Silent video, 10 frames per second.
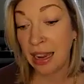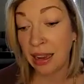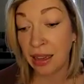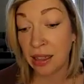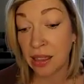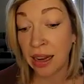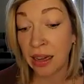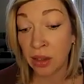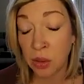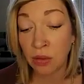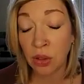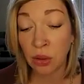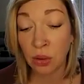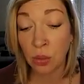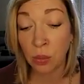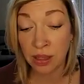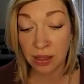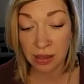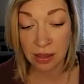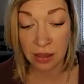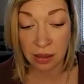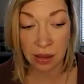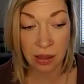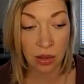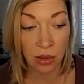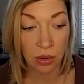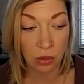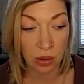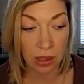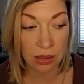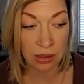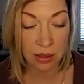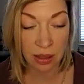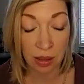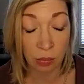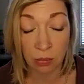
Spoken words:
And I interviewed with his assistant, who is